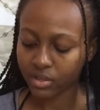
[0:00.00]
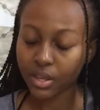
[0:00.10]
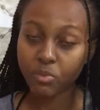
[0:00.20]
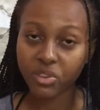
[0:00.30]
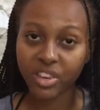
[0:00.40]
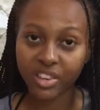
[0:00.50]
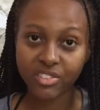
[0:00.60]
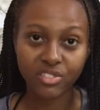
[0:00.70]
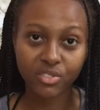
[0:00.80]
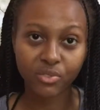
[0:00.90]
tame your
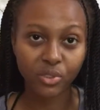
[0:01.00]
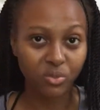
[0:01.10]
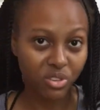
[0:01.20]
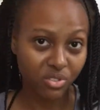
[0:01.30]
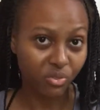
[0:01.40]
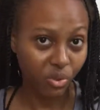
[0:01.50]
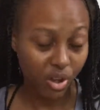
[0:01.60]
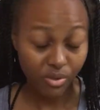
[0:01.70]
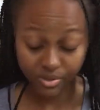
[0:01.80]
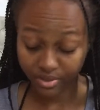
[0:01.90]
edges for 24
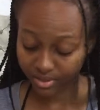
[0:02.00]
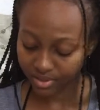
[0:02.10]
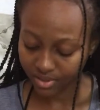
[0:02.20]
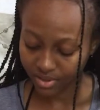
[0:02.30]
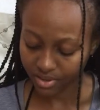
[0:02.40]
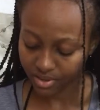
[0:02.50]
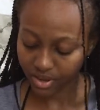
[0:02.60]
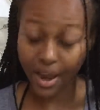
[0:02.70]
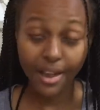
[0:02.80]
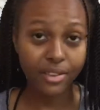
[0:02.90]
hours
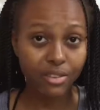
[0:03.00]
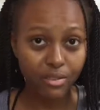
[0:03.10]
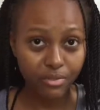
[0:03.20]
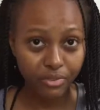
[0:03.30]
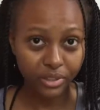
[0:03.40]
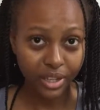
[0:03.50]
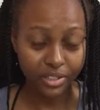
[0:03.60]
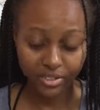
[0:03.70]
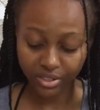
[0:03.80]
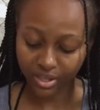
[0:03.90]
and for
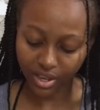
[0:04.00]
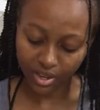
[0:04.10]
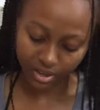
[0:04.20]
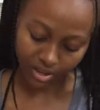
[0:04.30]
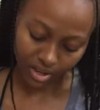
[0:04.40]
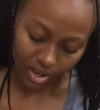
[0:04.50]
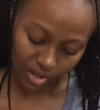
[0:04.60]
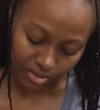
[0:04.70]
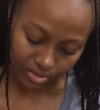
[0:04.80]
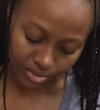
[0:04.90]
natural hair
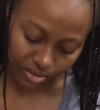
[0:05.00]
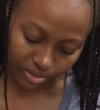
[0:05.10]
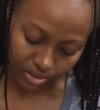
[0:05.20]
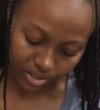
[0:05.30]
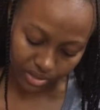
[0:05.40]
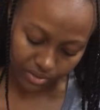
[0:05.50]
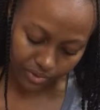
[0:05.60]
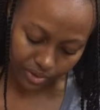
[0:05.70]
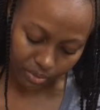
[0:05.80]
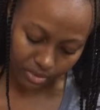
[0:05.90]
so it's
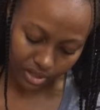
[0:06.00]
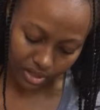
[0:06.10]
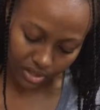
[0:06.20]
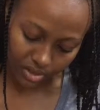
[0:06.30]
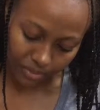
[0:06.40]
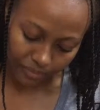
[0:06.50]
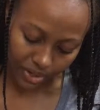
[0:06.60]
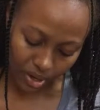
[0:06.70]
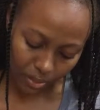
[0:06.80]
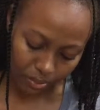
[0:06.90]
from the
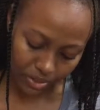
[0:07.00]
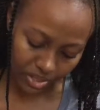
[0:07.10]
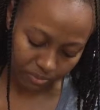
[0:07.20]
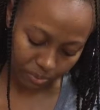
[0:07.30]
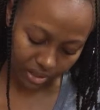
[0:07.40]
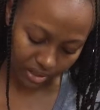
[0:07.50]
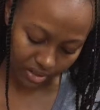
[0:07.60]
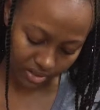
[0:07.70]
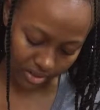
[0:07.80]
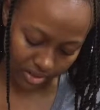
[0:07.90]
company of Milk
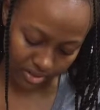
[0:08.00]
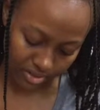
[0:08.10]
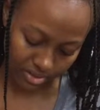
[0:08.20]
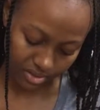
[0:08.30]
and Honey